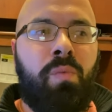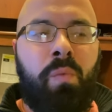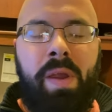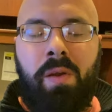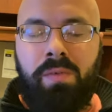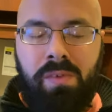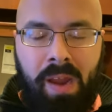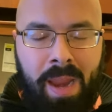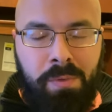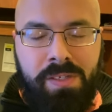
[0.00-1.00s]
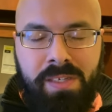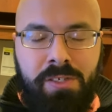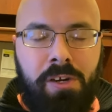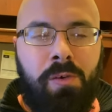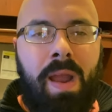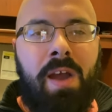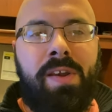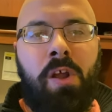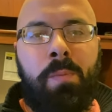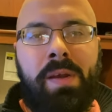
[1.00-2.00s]
we were able to turn around
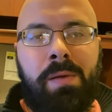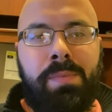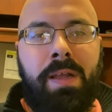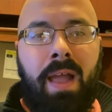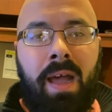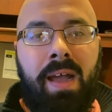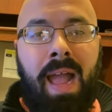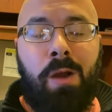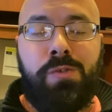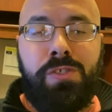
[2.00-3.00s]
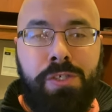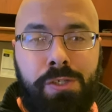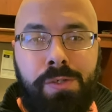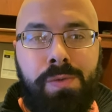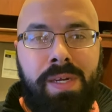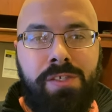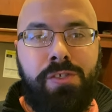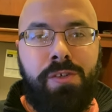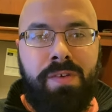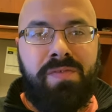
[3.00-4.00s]
and open up uh, House 2 in
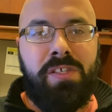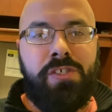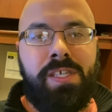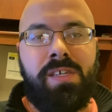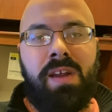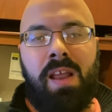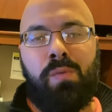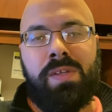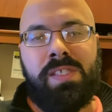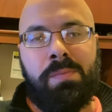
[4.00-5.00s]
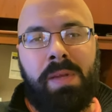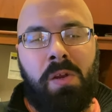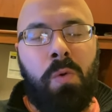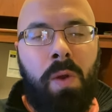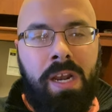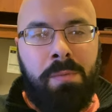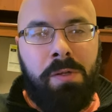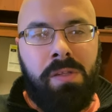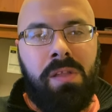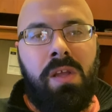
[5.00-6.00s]
June of this year, and with some
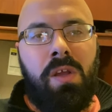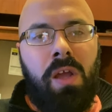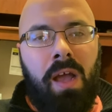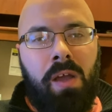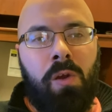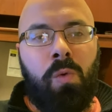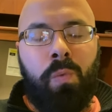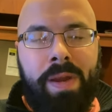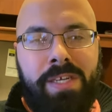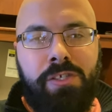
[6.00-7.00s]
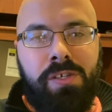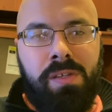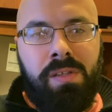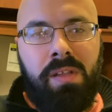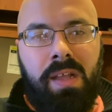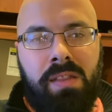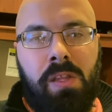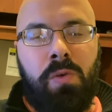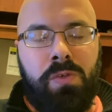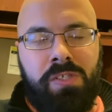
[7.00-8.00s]
incredible uh, regional and
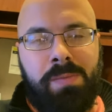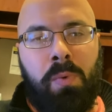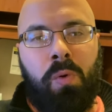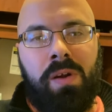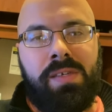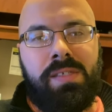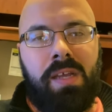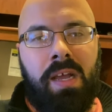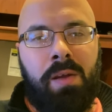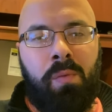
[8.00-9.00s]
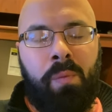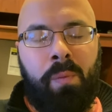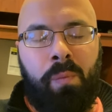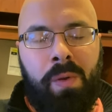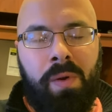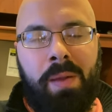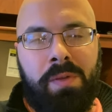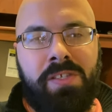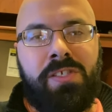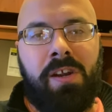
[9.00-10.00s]
local support, uh, we were
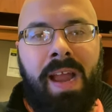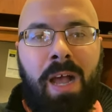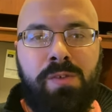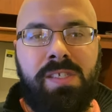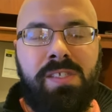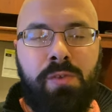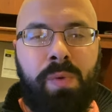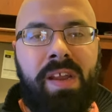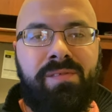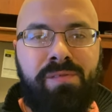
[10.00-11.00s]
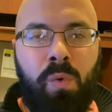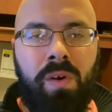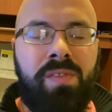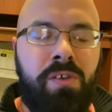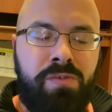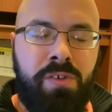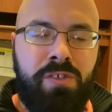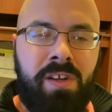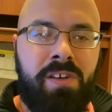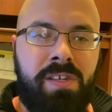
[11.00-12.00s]
able to start houses 3 and 4. Th those
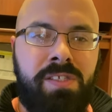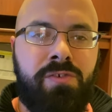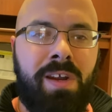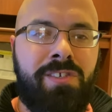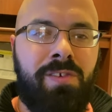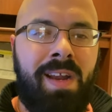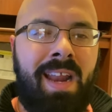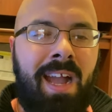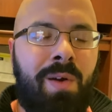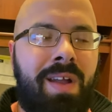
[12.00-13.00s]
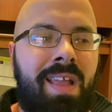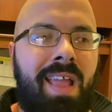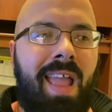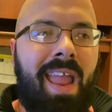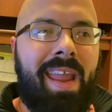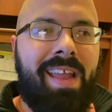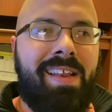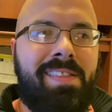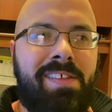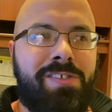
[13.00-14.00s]
are under construction right now,
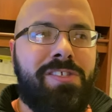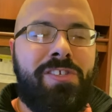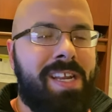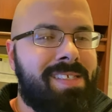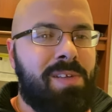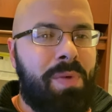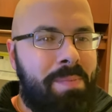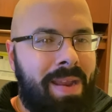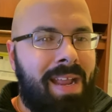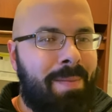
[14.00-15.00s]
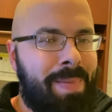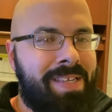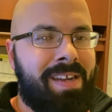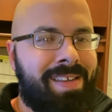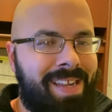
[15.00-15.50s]
and there's a chance that we may not be done